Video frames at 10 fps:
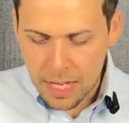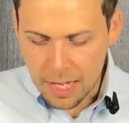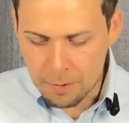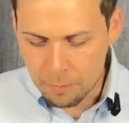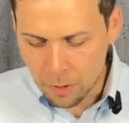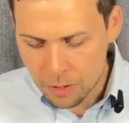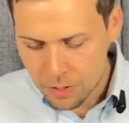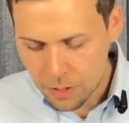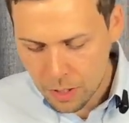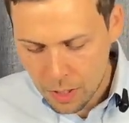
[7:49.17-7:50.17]
in
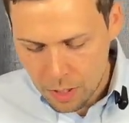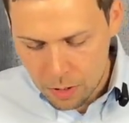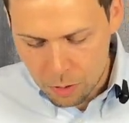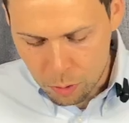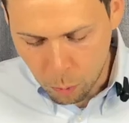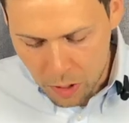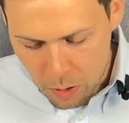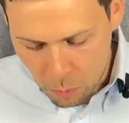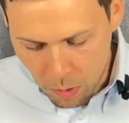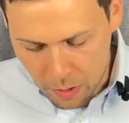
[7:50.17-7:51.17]
verse
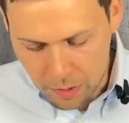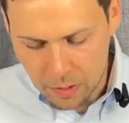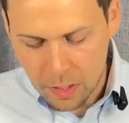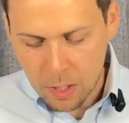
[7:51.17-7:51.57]
21,